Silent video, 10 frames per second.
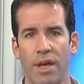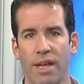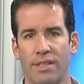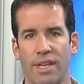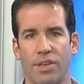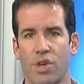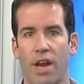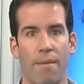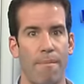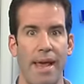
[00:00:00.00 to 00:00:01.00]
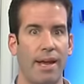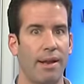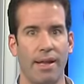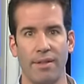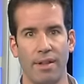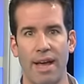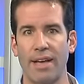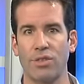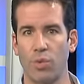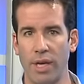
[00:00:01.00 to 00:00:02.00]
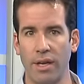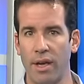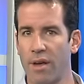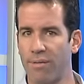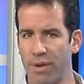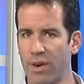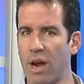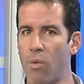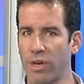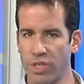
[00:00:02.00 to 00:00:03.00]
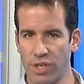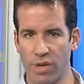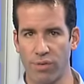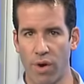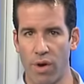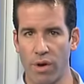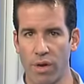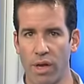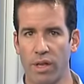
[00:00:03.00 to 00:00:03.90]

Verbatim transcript: instead of trying to make it in the last week, figure out what you did wrong.